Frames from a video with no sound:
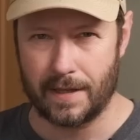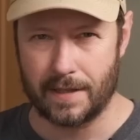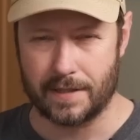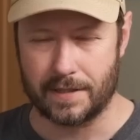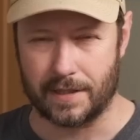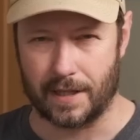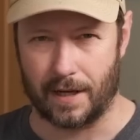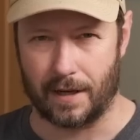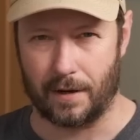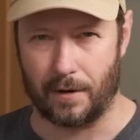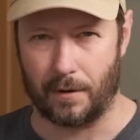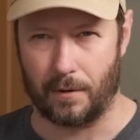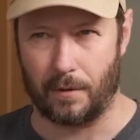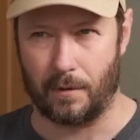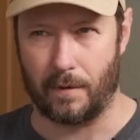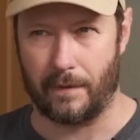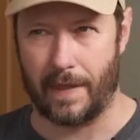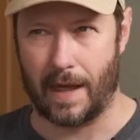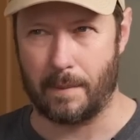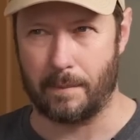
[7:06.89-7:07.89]

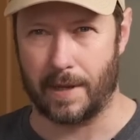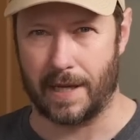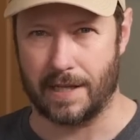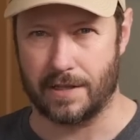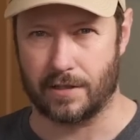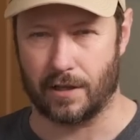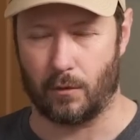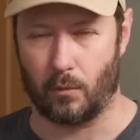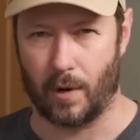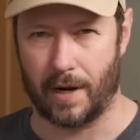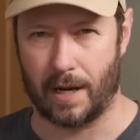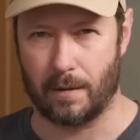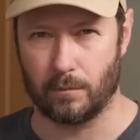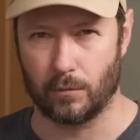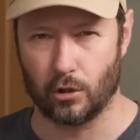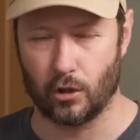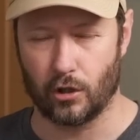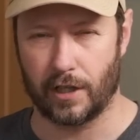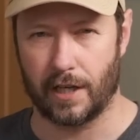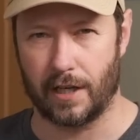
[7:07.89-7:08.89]
So that means that when I'm
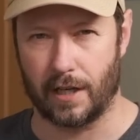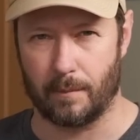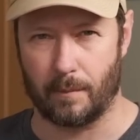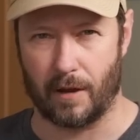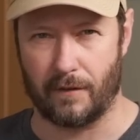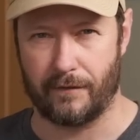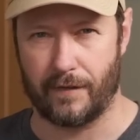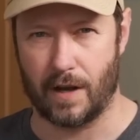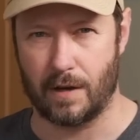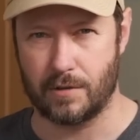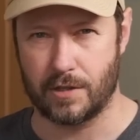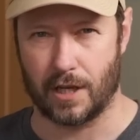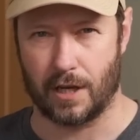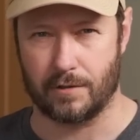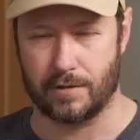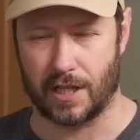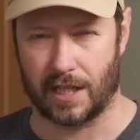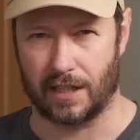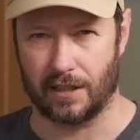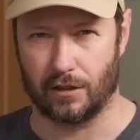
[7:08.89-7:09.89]
looking at my
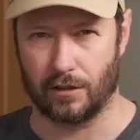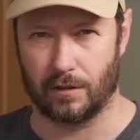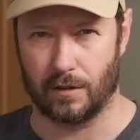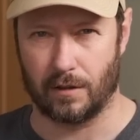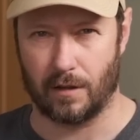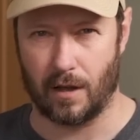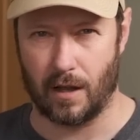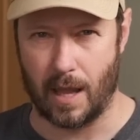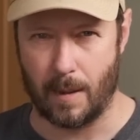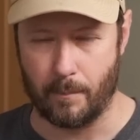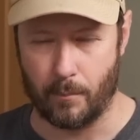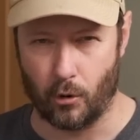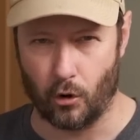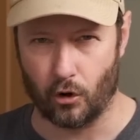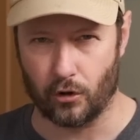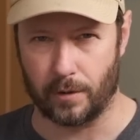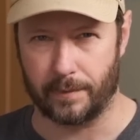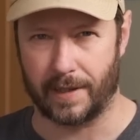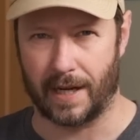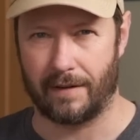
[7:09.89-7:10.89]
photos, I can
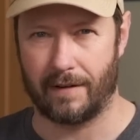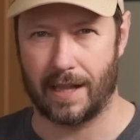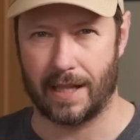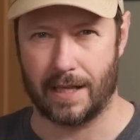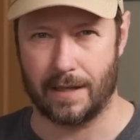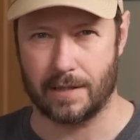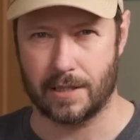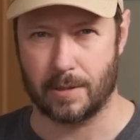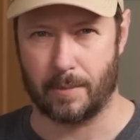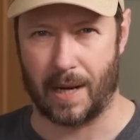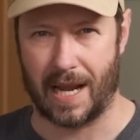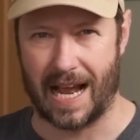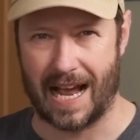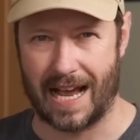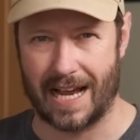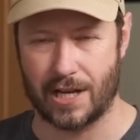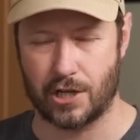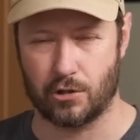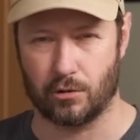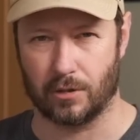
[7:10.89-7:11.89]
import them directly into my
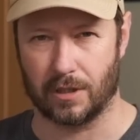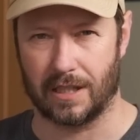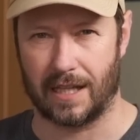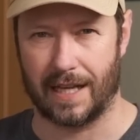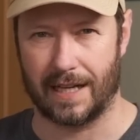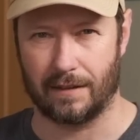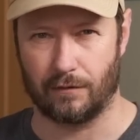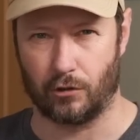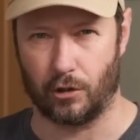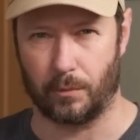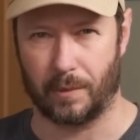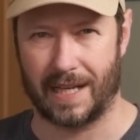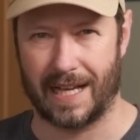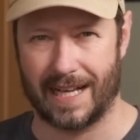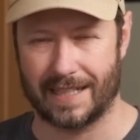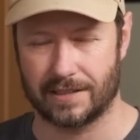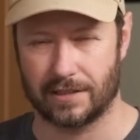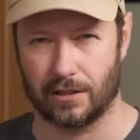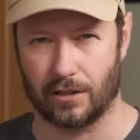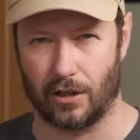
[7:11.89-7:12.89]
actual Lightroom
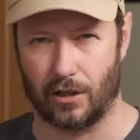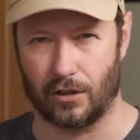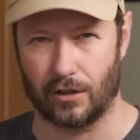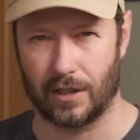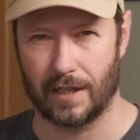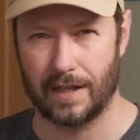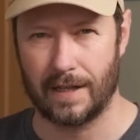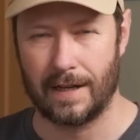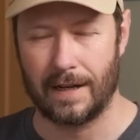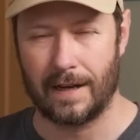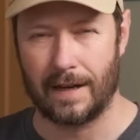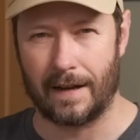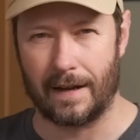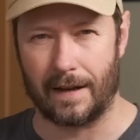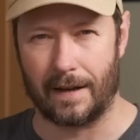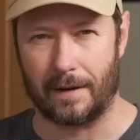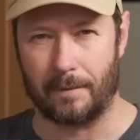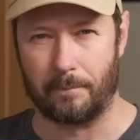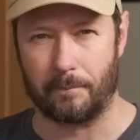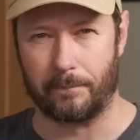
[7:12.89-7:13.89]
catalog.
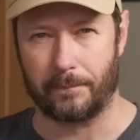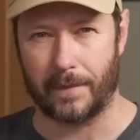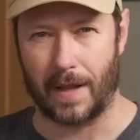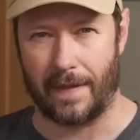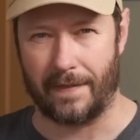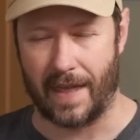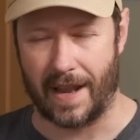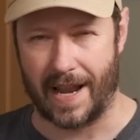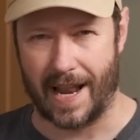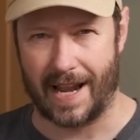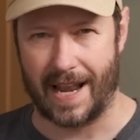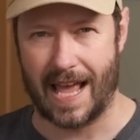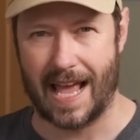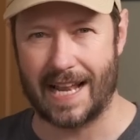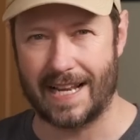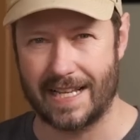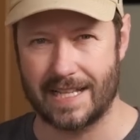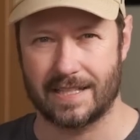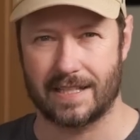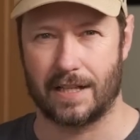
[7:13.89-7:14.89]
Um, and then any
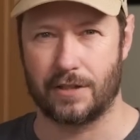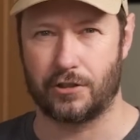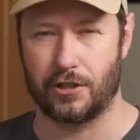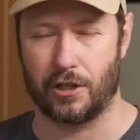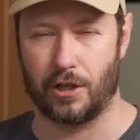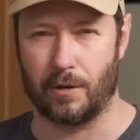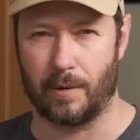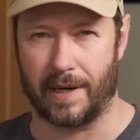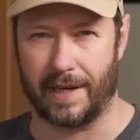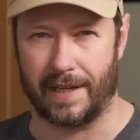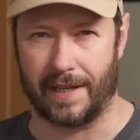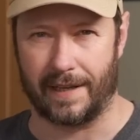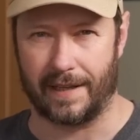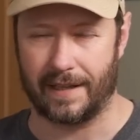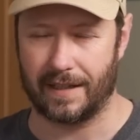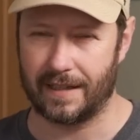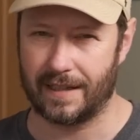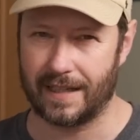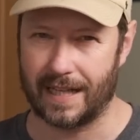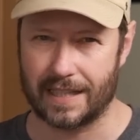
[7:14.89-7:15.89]
edits I do,
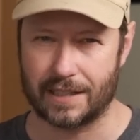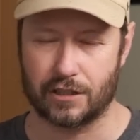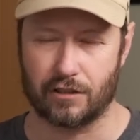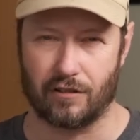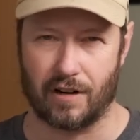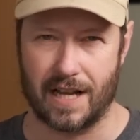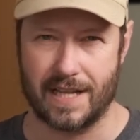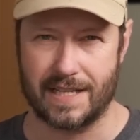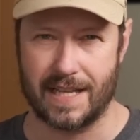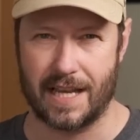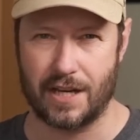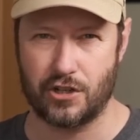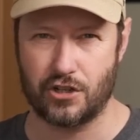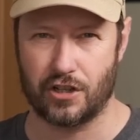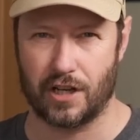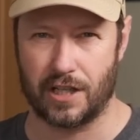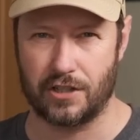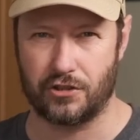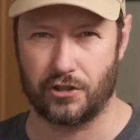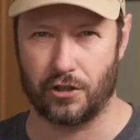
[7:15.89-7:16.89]
any
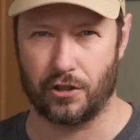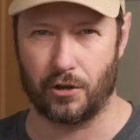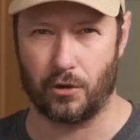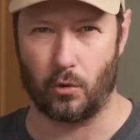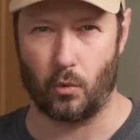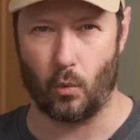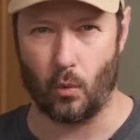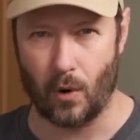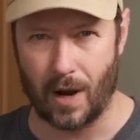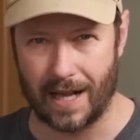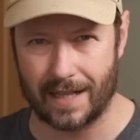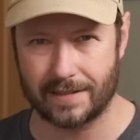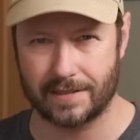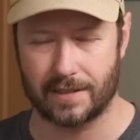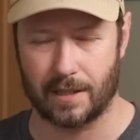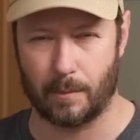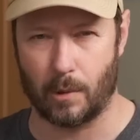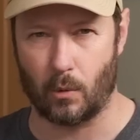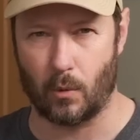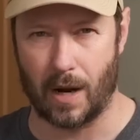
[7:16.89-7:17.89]
categorization I do
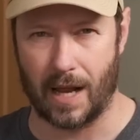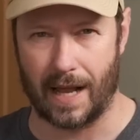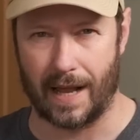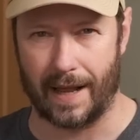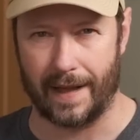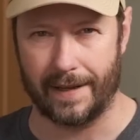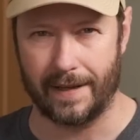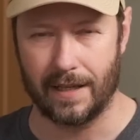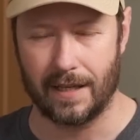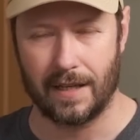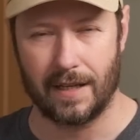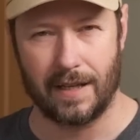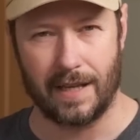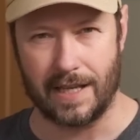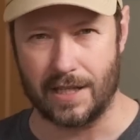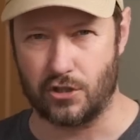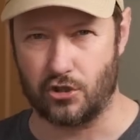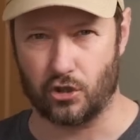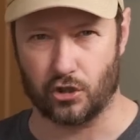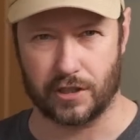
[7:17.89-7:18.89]
whilst I'm away
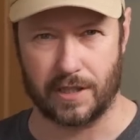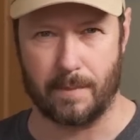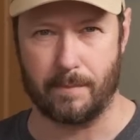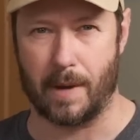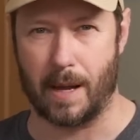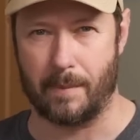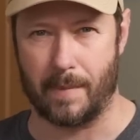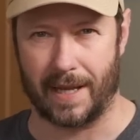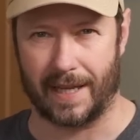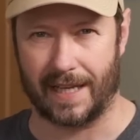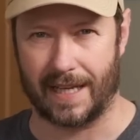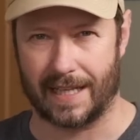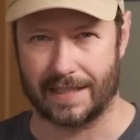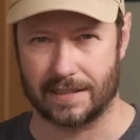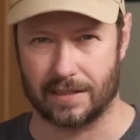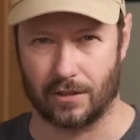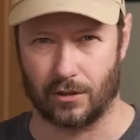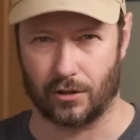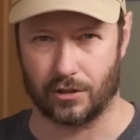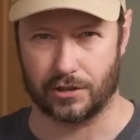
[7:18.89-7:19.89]
is just in my main
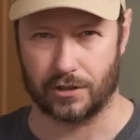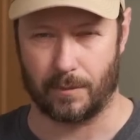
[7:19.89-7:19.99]
catalog.